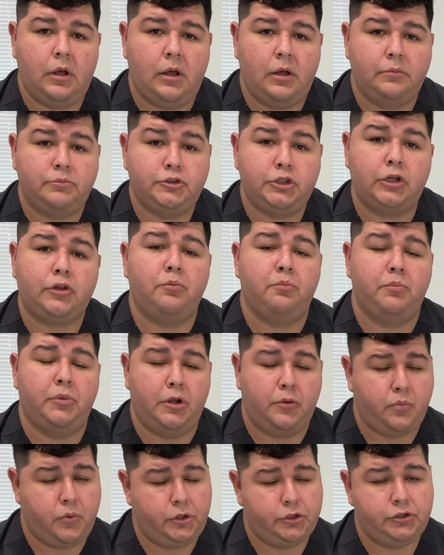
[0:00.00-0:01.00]
check their
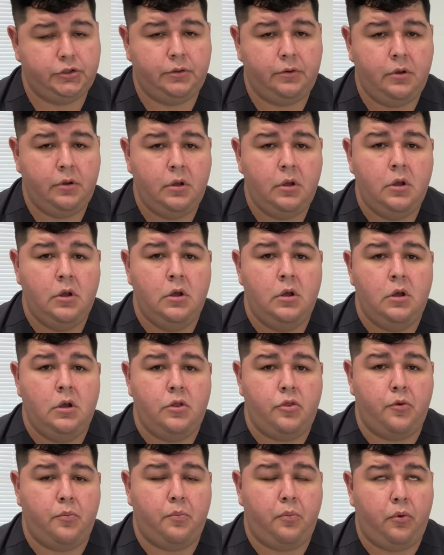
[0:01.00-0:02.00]
blood pressure,
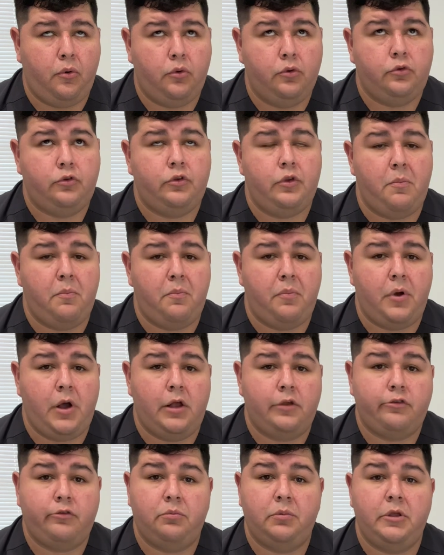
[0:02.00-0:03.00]
their pulse, and
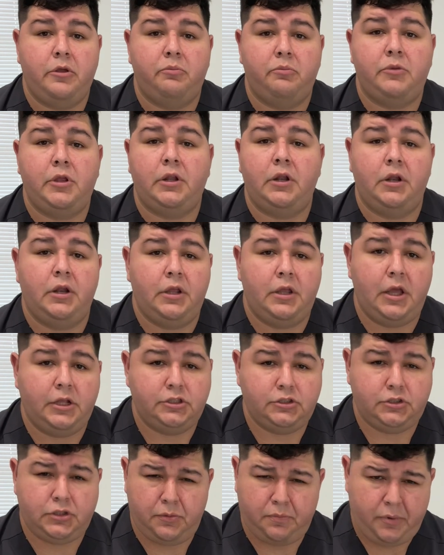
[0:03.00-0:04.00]
possibly obtain an
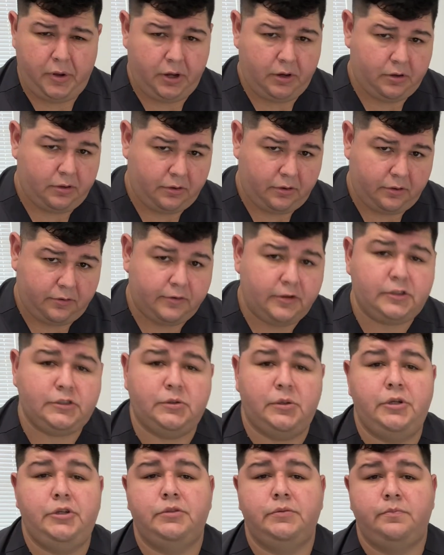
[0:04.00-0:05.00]
EKG depending on the
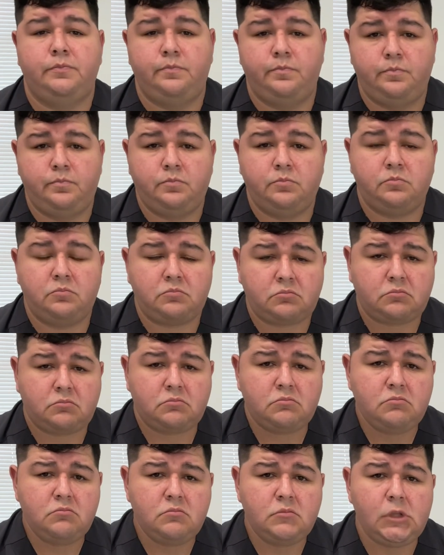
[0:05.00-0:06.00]
situation.
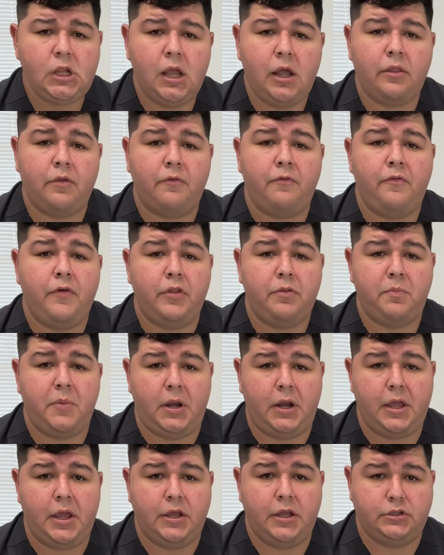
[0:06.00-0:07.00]
On the fifth
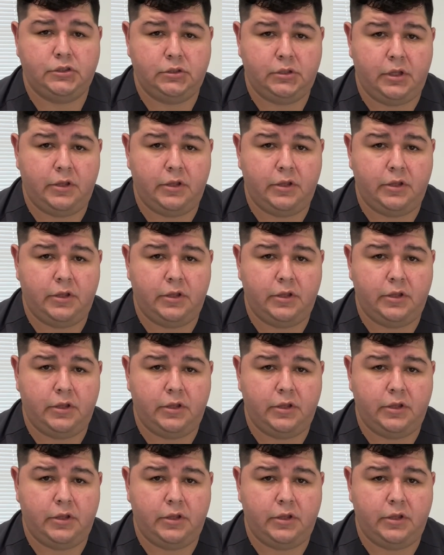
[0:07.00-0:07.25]
medication, the